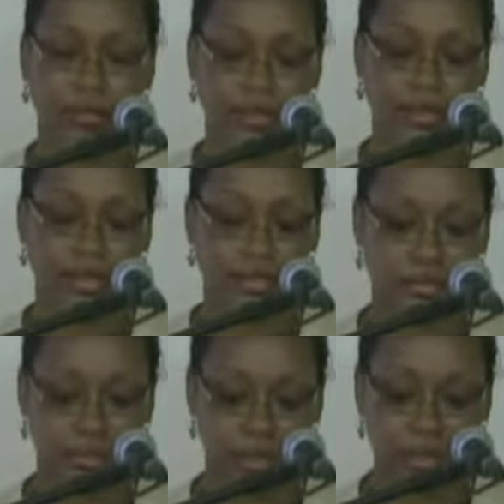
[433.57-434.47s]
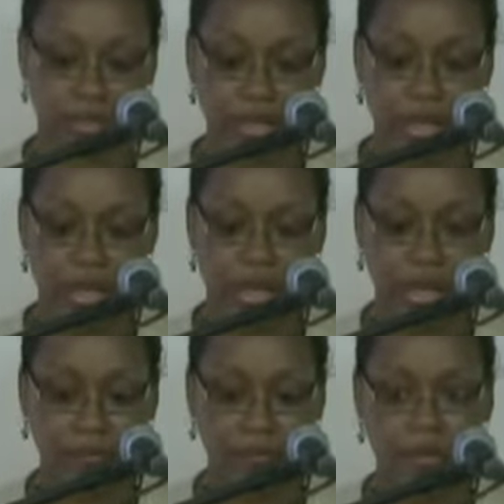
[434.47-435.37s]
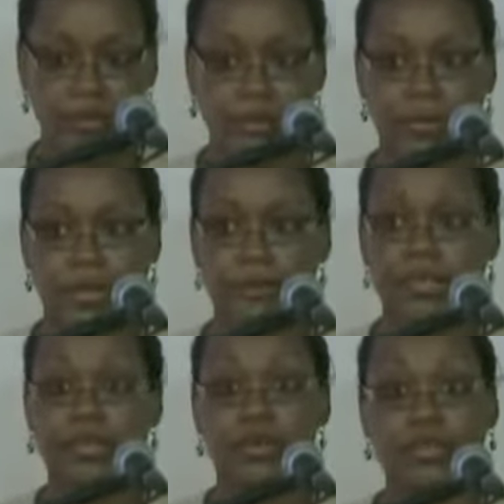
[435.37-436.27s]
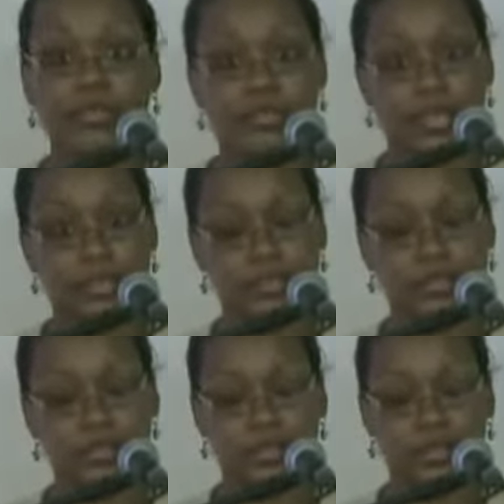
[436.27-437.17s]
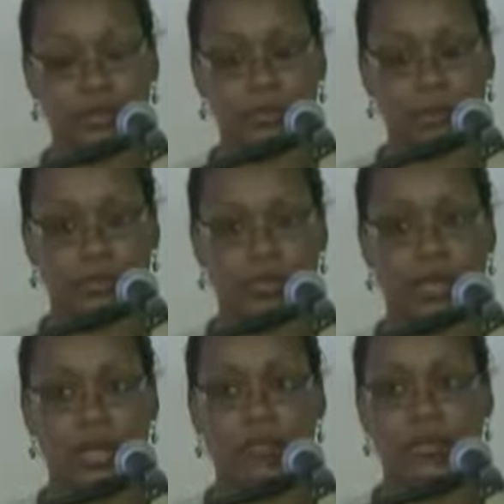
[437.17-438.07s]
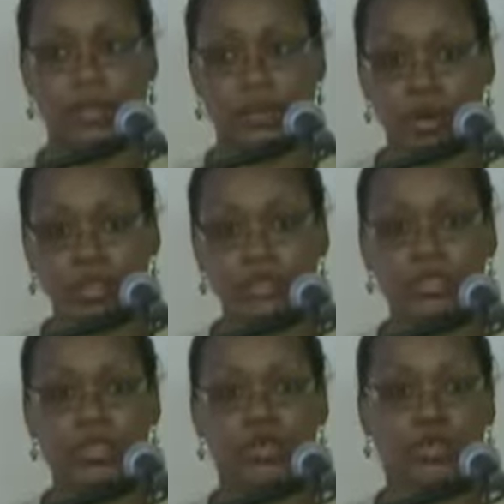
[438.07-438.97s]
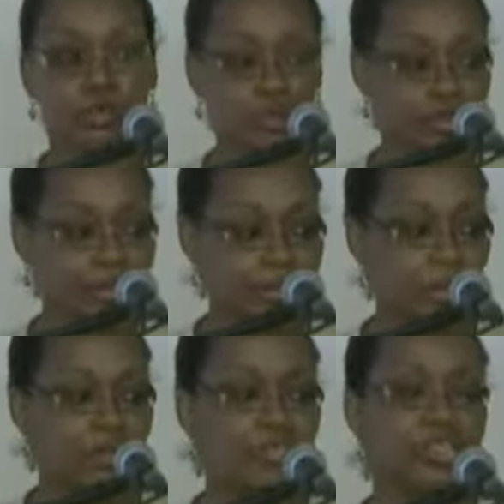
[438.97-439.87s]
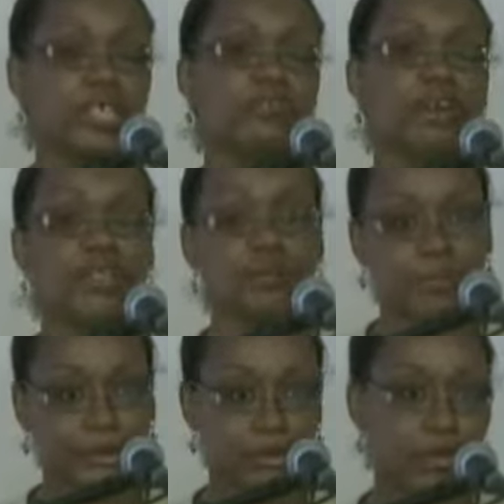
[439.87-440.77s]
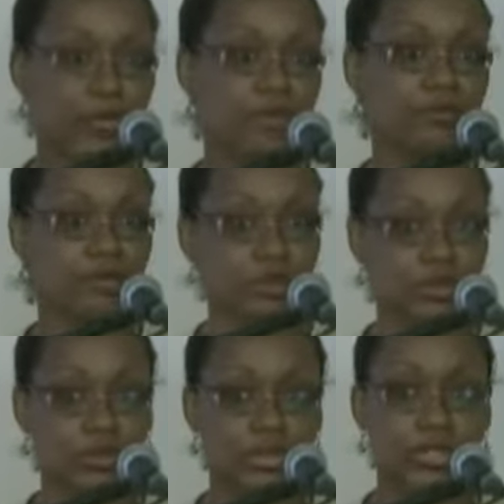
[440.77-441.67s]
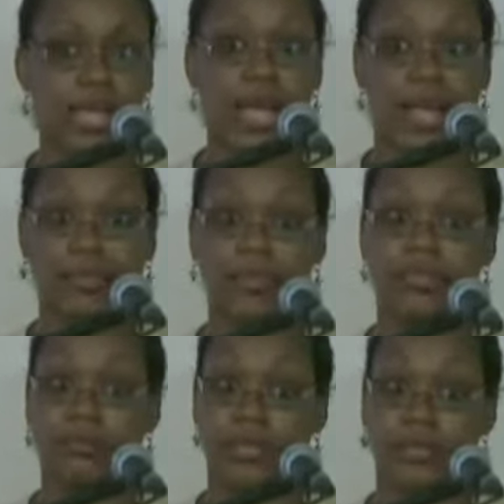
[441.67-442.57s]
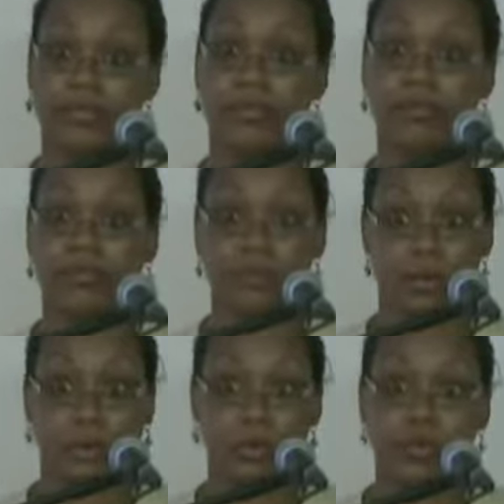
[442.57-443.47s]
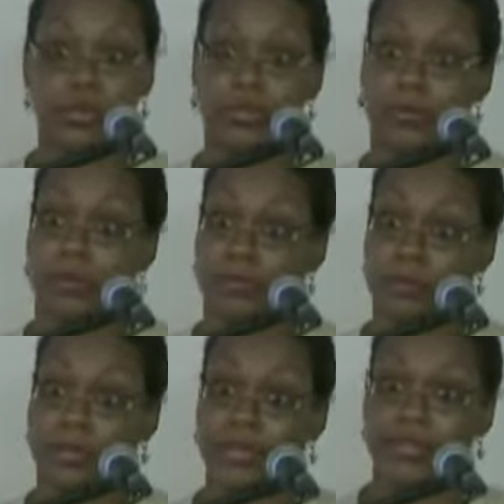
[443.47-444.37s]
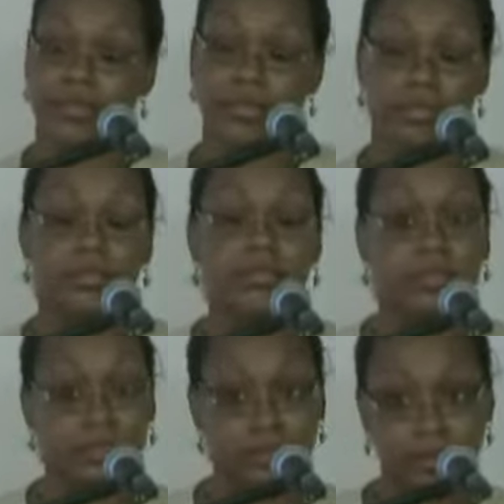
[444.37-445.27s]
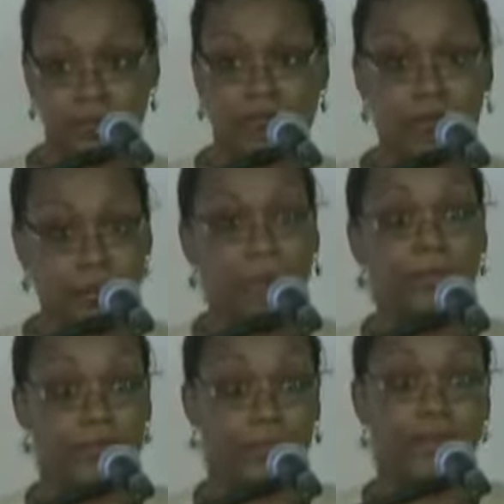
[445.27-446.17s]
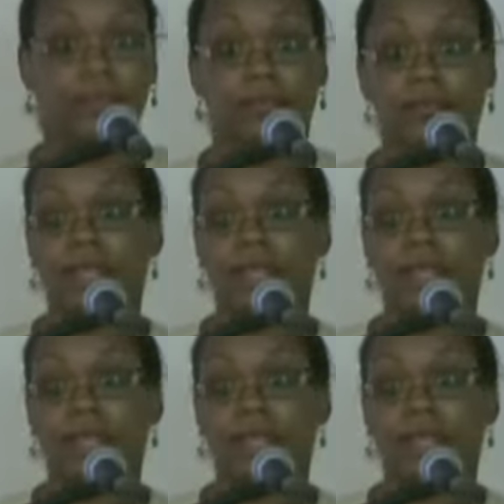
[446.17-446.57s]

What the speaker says: discussion, because I find sometimes in our discussions about technology and our use of technology and trying to break down things for the students, I think sometimes some of them are losing some of the basic skills, certainly from my perspective,